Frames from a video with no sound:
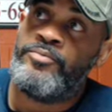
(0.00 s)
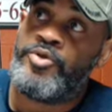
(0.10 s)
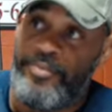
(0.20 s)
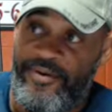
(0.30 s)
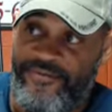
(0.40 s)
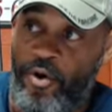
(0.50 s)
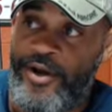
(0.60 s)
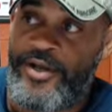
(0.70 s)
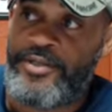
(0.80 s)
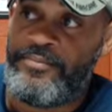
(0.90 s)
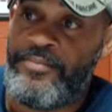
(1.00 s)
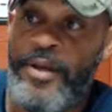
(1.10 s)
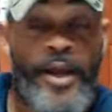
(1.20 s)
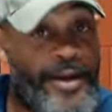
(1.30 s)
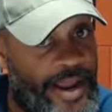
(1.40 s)
to my 40s,
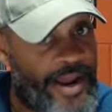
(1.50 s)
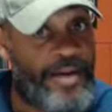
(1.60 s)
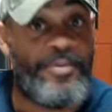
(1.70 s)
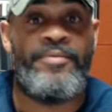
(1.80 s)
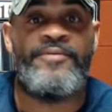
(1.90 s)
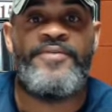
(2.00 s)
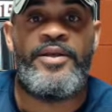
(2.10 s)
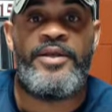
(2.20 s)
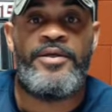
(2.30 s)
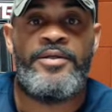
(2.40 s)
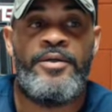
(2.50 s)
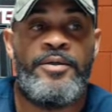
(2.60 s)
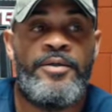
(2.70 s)
and now I'm in my 50s.